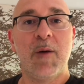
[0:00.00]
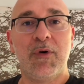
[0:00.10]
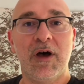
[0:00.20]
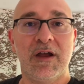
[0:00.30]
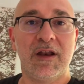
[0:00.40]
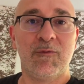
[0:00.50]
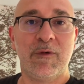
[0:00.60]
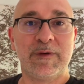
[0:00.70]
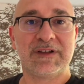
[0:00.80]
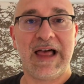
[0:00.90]
But
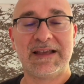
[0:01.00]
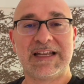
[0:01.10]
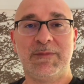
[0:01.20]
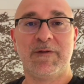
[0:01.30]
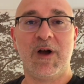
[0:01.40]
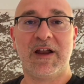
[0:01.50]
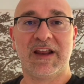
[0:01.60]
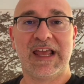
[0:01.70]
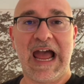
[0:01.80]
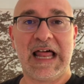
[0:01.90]
when was the last time you've gone
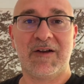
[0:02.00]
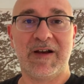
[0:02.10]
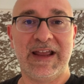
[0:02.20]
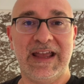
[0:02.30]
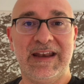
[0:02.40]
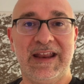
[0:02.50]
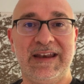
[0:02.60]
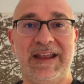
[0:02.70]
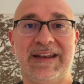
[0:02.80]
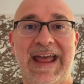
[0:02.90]
to a gallery
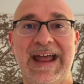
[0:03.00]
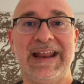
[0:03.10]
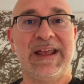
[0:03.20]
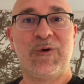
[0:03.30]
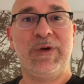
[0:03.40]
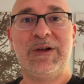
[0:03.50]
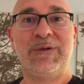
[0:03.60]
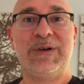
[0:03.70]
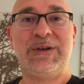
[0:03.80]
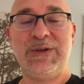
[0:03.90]
and done that? We
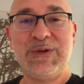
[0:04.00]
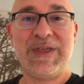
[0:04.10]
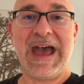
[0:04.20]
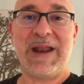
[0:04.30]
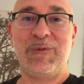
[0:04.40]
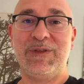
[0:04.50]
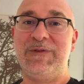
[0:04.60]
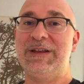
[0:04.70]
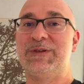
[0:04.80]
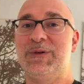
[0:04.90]
don't do that with
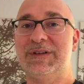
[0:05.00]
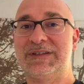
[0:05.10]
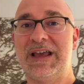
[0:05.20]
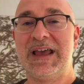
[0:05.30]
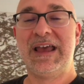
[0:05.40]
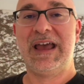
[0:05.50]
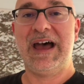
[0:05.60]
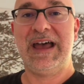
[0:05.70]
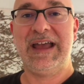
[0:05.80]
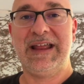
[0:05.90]
visuals.
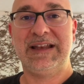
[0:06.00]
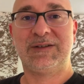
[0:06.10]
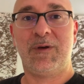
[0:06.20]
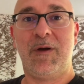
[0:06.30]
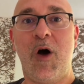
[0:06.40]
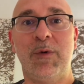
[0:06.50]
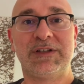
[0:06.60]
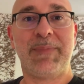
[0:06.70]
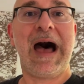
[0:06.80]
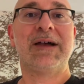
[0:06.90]
It's
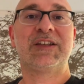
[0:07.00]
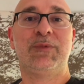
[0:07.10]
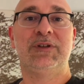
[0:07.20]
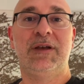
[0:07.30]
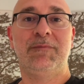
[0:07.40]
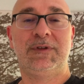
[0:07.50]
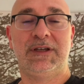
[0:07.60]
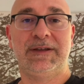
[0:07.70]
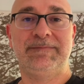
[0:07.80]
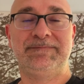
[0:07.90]
almost impossible
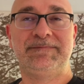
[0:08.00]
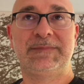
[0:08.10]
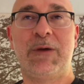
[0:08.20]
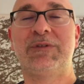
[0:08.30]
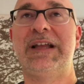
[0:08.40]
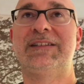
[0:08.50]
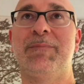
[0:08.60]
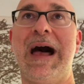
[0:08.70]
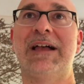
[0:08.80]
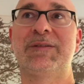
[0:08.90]
to, I won't say it's
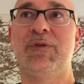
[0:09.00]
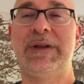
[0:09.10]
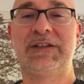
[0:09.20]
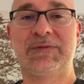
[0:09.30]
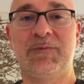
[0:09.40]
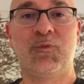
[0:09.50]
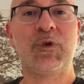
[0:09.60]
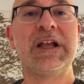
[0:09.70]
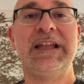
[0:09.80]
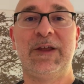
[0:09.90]
impossible, but it's
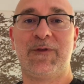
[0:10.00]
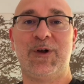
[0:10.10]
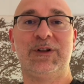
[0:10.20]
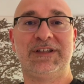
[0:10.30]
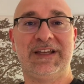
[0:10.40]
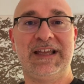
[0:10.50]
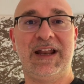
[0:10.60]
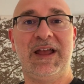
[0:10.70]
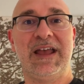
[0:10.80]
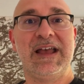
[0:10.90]
really difficult to get
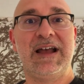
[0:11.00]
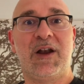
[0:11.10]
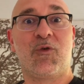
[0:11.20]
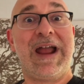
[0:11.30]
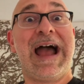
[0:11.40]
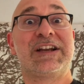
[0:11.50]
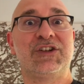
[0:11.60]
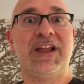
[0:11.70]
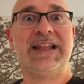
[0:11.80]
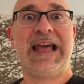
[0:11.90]
a
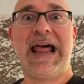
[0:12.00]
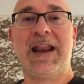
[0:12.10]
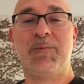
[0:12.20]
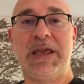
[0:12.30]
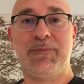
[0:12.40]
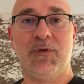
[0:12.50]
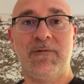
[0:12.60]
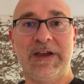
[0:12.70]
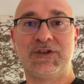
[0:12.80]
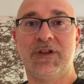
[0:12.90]
reaction like that out of people
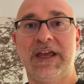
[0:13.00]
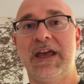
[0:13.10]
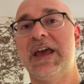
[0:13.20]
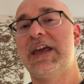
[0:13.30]
visually.